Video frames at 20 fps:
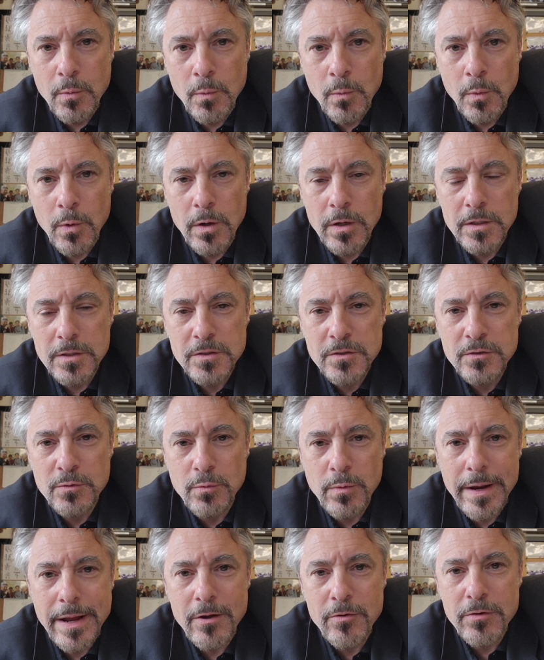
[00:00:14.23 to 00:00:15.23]
was
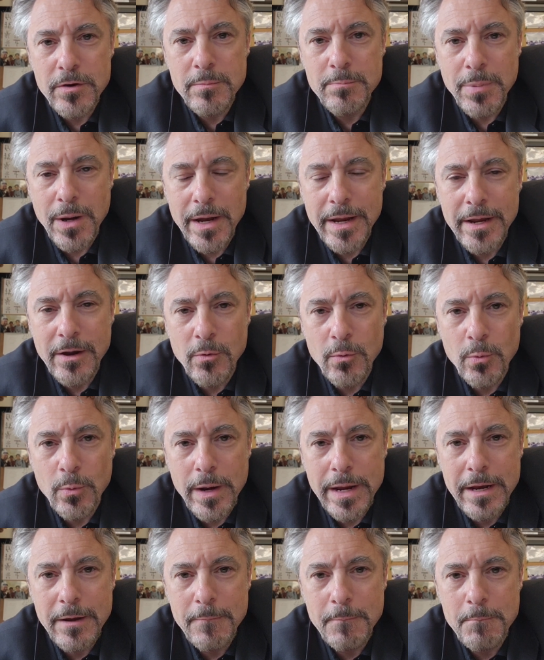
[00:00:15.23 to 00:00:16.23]
surrounded by
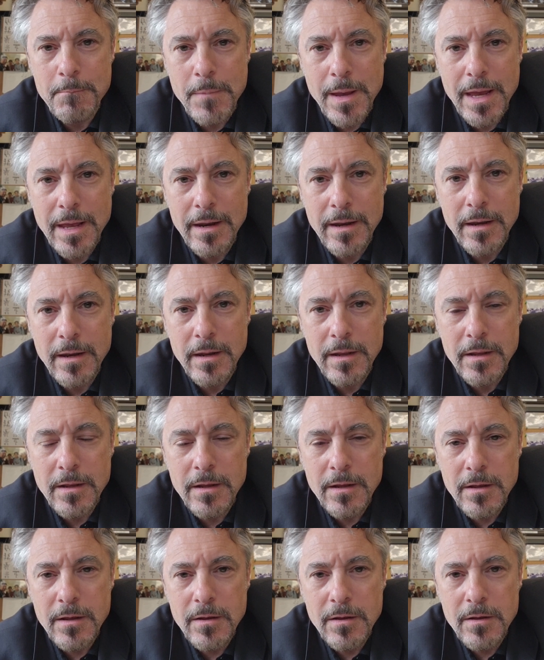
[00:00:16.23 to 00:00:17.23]
great men
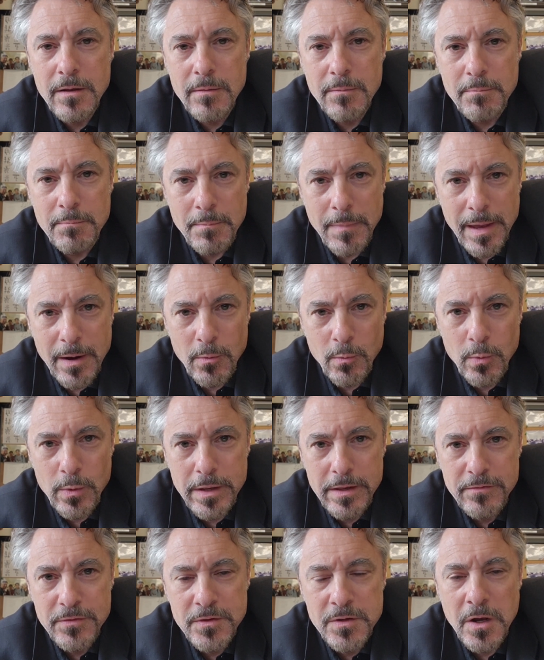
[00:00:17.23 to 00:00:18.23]

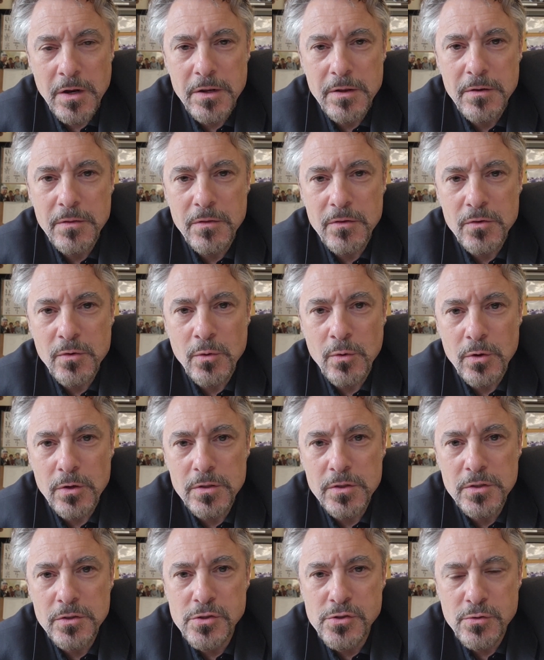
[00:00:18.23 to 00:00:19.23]
we've studied in this
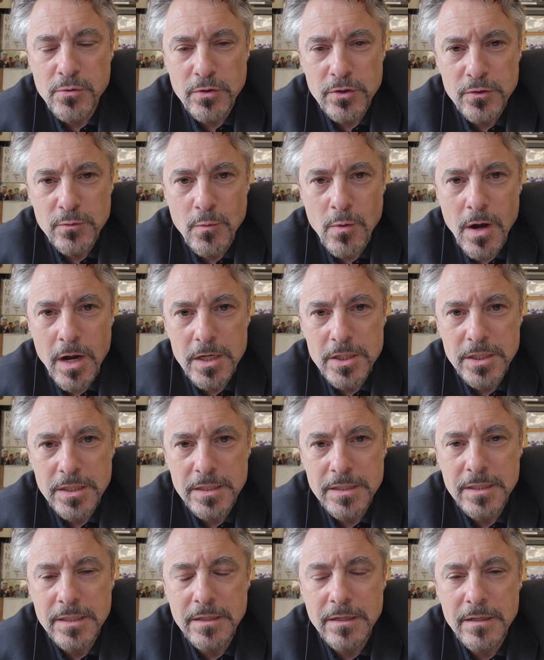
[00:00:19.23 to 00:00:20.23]
course: George
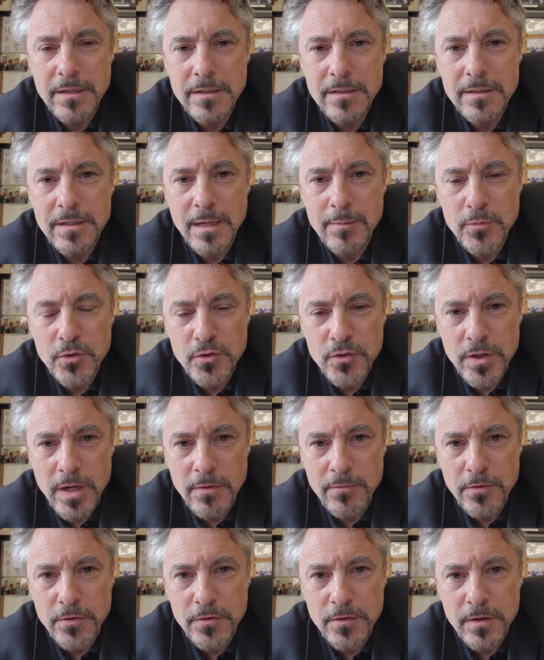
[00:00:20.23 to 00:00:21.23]
Washington, Thomas
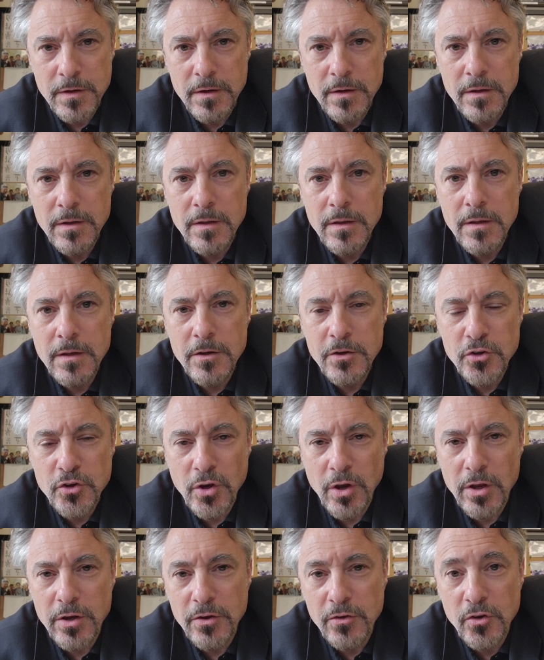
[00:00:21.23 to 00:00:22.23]
Jefferson,
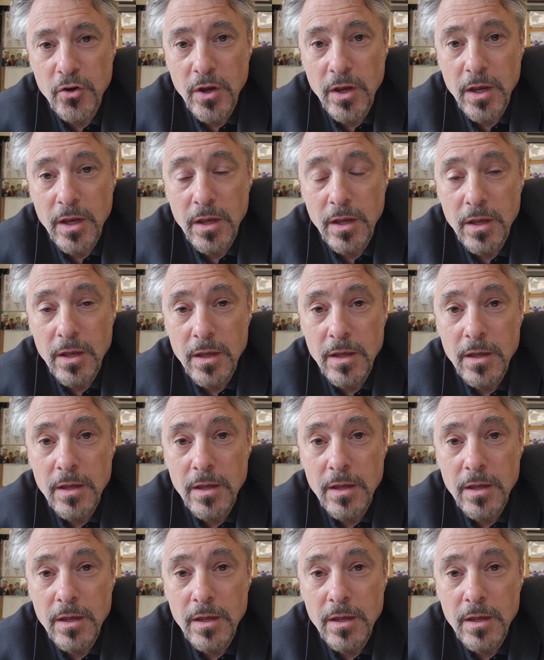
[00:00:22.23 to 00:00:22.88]
John Jay,